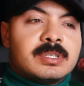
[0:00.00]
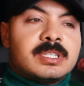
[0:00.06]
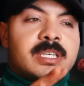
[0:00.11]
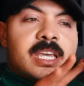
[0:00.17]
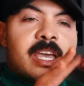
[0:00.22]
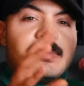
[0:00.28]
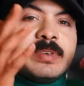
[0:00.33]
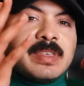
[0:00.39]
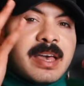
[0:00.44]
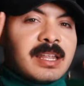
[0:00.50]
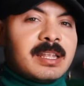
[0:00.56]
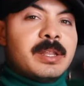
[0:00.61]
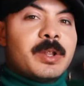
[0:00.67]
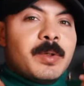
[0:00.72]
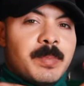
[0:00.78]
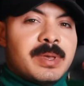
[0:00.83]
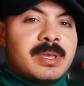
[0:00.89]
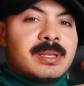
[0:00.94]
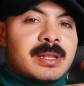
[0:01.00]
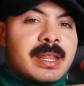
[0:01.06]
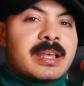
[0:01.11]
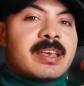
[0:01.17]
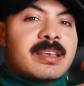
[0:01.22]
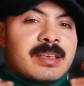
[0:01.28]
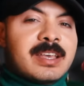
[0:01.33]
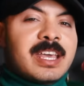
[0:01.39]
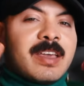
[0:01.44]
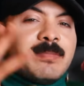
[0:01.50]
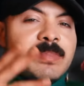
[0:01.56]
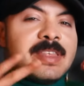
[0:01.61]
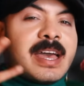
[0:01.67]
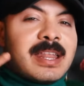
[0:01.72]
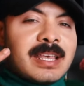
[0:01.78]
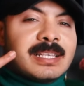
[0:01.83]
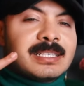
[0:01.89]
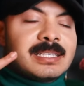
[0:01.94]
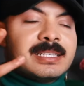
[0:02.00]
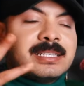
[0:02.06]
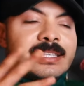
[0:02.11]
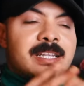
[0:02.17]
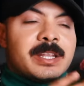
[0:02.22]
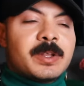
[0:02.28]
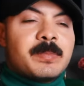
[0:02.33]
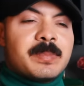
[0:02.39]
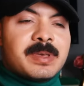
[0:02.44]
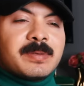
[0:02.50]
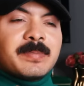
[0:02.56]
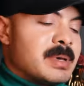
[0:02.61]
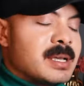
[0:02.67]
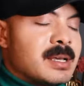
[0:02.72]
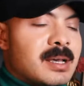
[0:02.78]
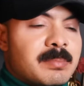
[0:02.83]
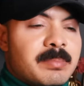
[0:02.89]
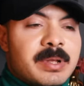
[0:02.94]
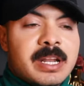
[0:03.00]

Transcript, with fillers: She gave me that a little bit, like it gave me that essence a little bit. Oh my god.